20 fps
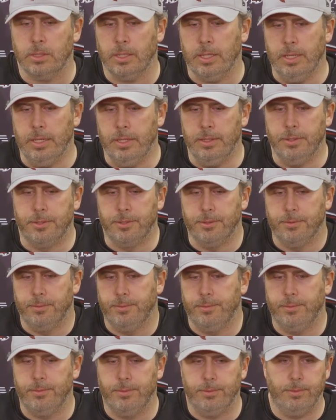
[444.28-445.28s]
he's,
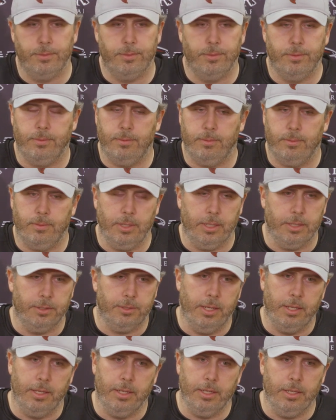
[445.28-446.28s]
like I
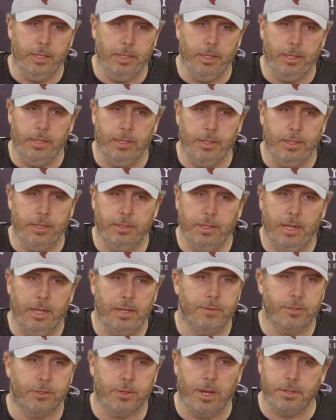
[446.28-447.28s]
said, he, he, he's not
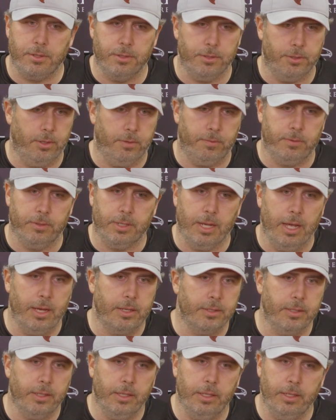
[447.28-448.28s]
even scratching the surface,
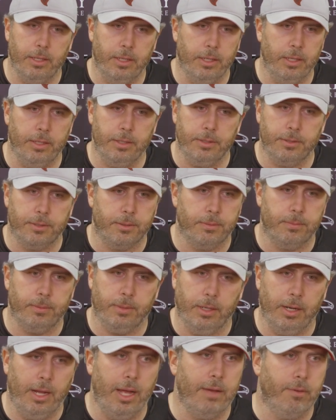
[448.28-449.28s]
guys, and he's
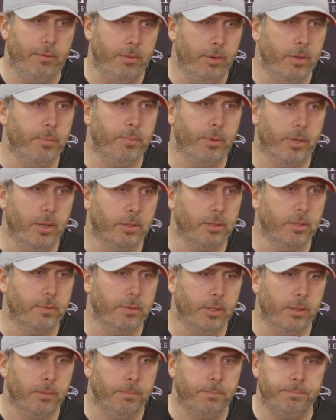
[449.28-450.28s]
going to have a really productive
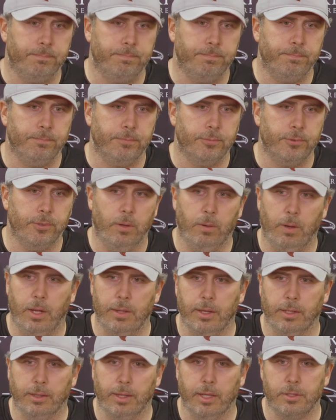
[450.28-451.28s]
year. So I
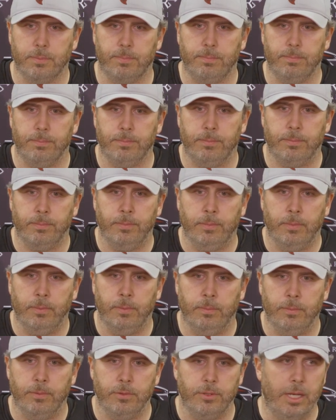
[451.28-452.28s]
think that's
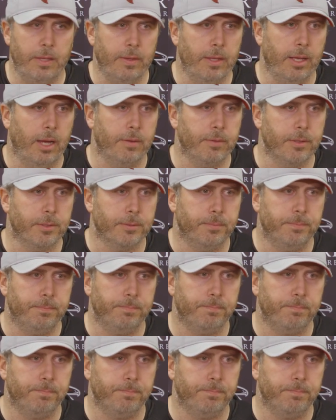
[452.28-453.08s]
stating the obvious.